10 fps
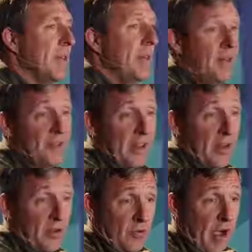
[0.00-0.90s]
he
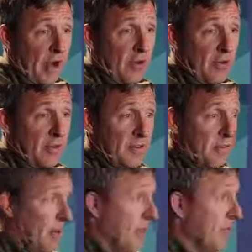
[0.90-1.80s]
set a new record. There's
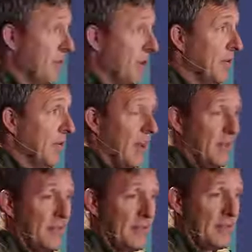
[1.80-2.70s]
been about 300
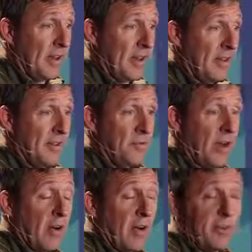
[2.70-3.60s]
guests, and his
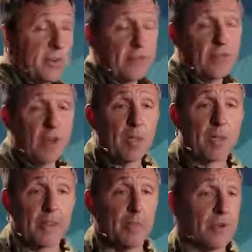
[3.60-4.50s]
record was for
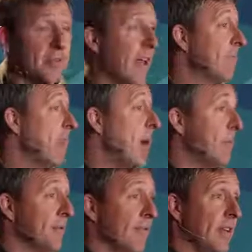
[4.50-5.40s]
dropping the most
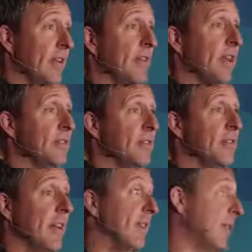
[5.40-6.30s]
F-bombs of any guest
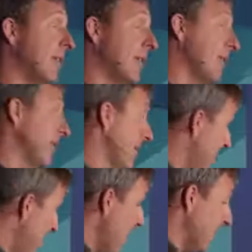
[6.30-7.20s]
ever,
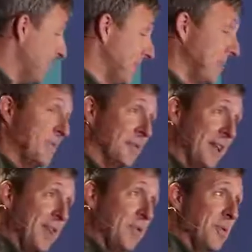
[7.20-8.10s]
which was
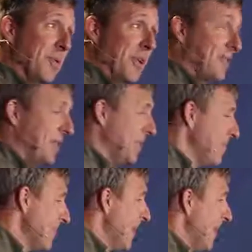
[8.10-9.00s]
kind of cool, actually,
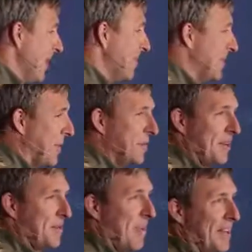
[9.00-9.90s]
because I
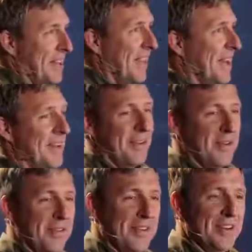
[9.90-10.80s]
wasn't expecting that in
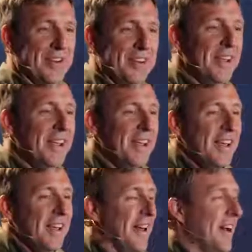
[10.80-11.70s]
knowing Vishen.
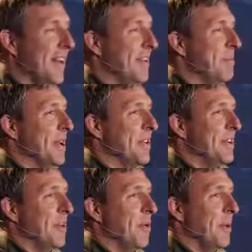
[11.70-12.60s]
It's because
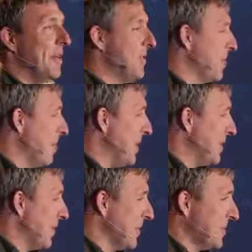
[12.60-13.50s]
he coined some
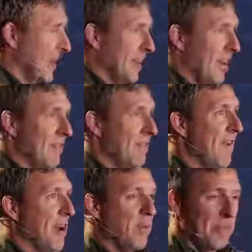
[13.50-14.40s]
amazing words like
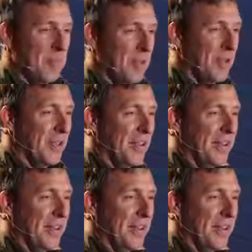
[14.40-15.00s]
unfuckwithable